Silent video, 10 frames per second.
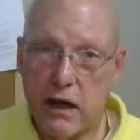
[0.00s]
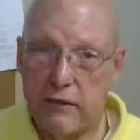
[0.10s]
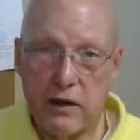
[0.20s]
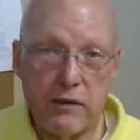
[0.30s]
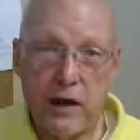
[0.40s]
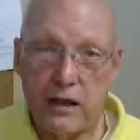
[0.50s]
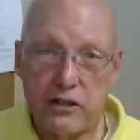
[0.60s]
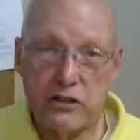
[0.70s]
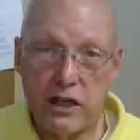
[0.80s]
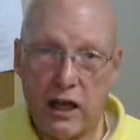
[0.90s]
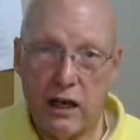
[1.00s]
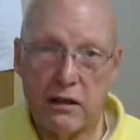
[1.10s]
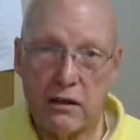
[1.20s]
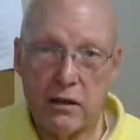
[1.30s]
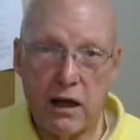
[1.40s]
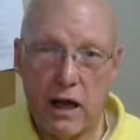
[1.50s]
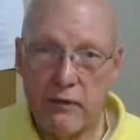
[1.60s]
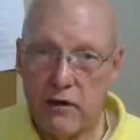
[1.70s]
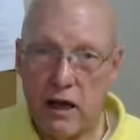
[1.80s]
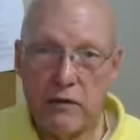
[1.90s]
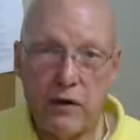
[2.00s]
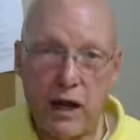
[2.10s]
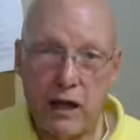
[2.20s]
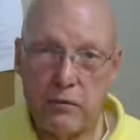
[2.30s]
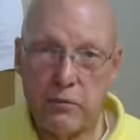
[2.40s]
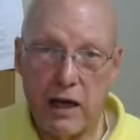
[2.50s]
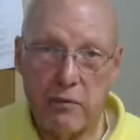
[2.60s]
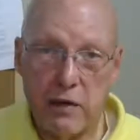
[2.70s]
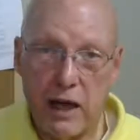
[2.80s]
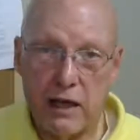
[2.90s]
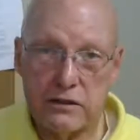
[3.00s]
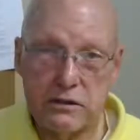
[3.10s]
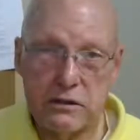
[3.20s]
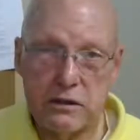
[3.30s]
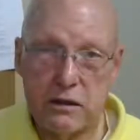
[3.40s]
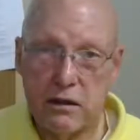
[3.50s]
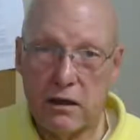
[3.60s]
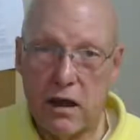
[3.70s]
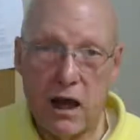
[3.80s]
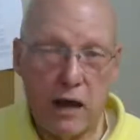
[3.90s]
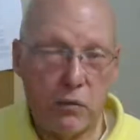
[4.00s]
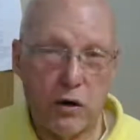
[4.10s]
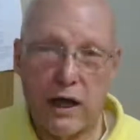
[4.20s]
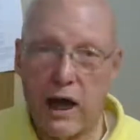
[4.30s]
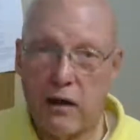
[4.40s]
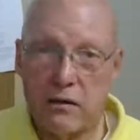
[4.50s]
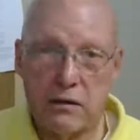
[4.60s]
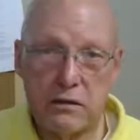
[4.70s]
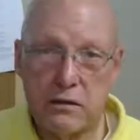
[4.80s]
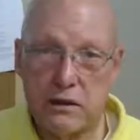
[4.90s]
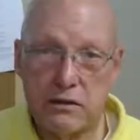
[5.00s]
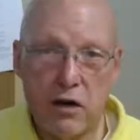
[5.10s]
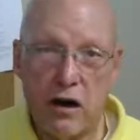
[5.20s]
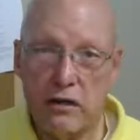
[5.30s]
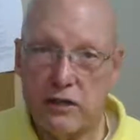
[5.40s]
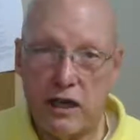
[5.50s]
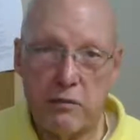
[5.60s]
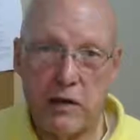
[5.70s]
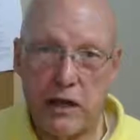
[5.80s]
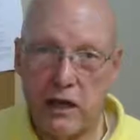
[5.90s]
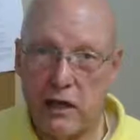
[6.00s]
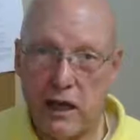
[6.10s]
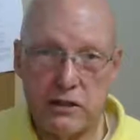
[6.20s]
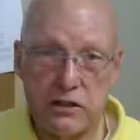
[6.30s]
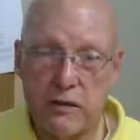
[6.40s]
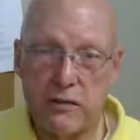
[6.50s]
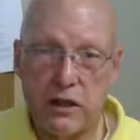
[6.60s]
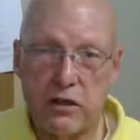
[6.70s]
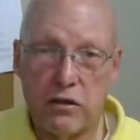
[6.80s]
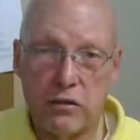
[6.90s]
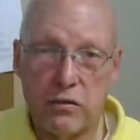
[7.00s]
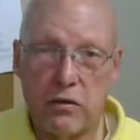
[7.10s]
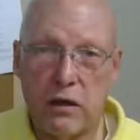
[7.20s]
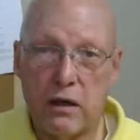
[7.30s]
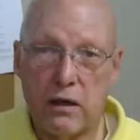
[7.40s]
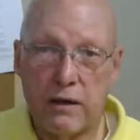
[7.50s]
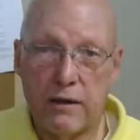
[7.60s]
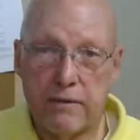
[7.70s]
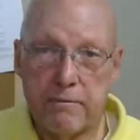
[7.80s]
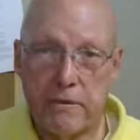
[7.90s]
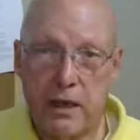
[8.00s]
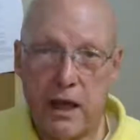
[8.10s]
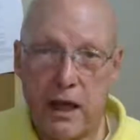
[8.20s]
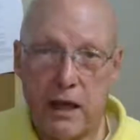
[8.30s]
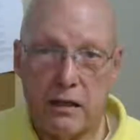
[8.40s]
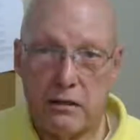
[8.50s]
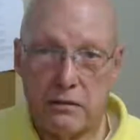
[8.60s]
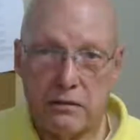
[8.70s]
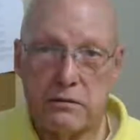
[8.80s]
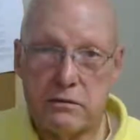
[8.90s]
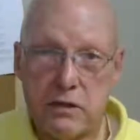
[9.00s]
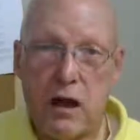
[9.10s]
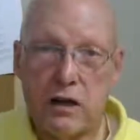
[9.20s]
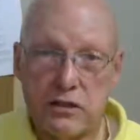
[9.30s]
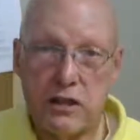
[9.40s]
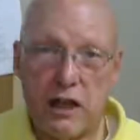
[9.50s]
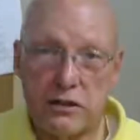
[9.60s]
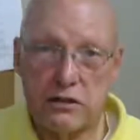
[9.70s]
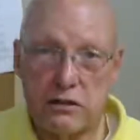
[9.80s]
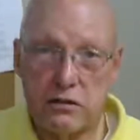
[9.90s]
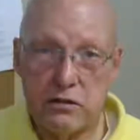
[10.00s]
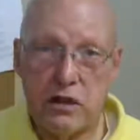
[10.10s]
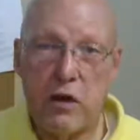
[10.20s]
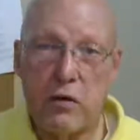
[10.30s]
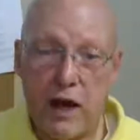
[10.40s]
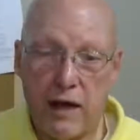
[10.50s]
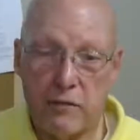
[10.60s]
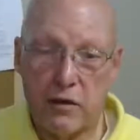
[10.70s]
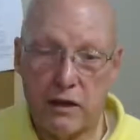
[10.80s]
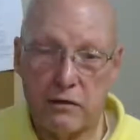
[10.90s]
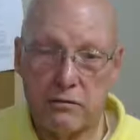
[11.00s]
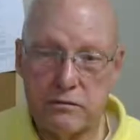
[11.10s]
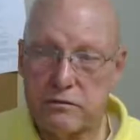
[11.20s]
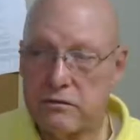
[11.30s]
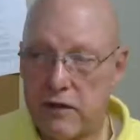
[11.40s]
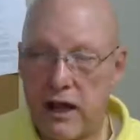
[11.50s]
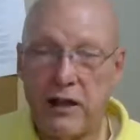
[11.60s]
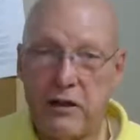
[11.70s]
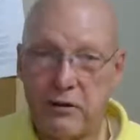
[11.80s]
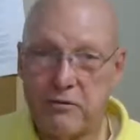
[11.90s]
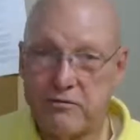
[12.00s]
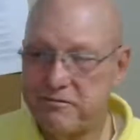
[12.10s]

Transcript: I've never had to stent. I've never had to bypass. I work out as hard as anybody at age 72, and heart stents don't have one. Thank you.